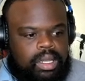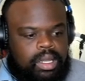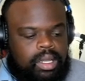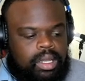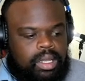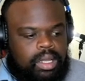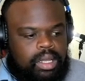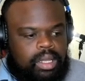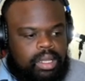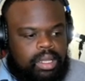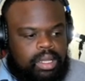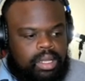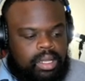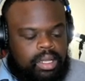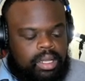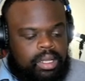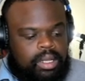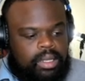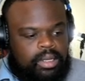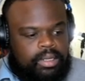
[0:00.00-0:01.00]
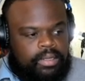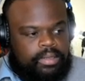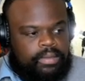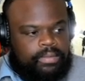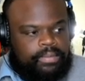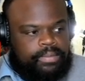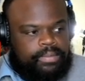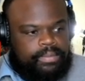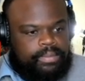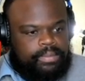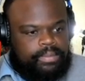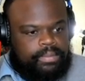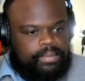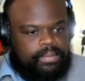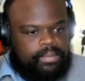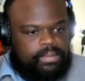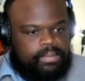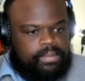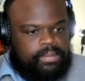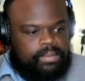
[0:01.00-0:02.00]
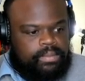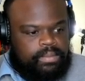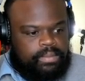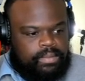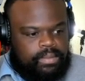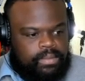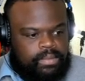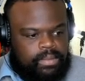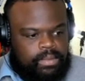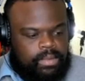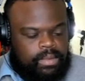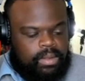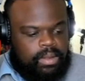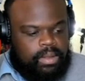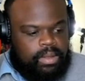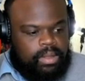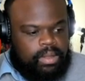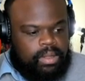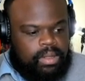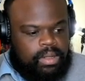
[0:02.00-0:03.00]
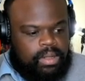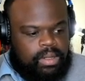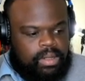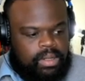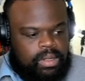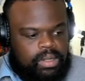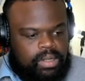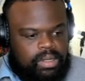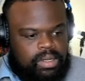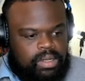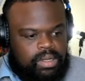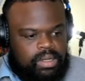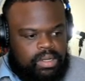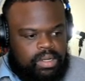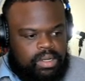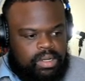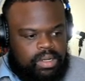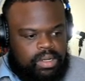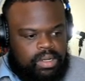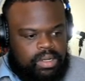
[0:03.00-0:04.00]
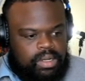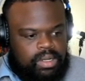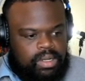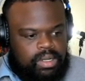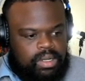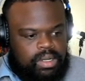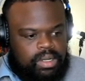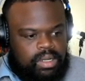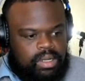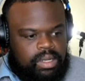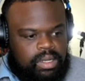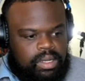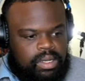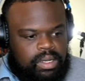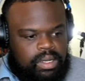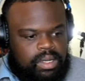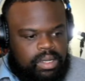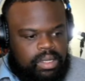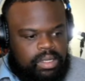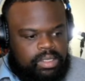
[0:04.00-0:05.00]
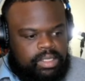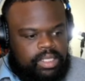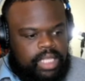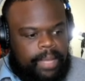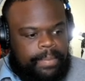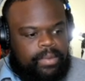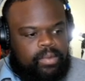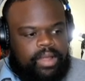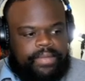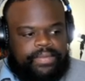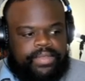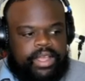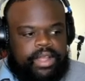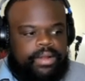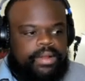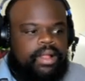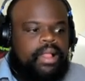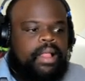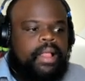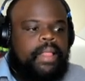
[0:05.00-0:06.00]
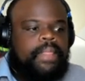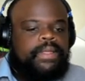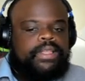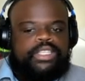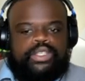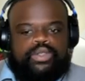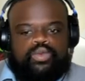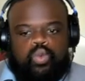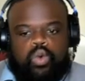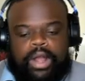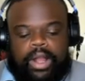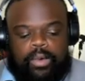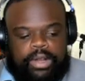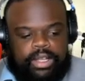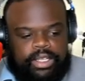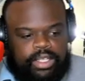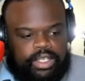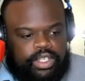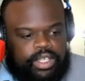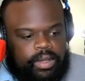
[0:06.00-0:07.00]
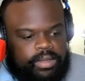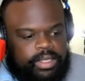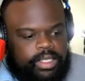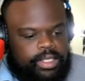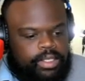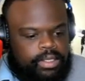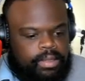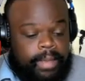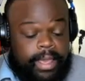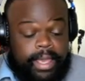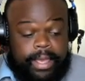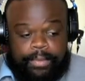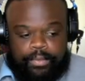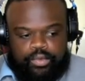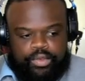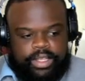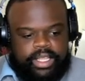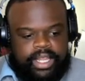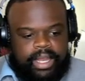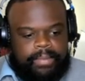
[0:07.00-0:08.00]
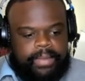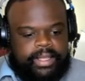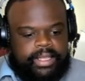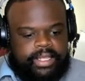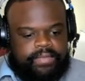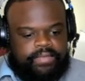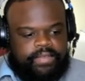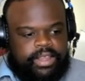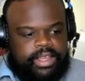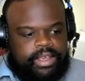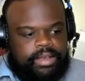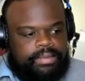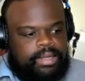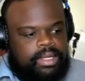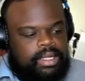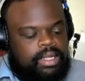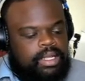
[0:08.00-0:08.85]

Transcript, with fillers: There is no pride in sexualizing children at drag shows. Stop it right there. This is what I wanted to show. This is the main reason I made this video.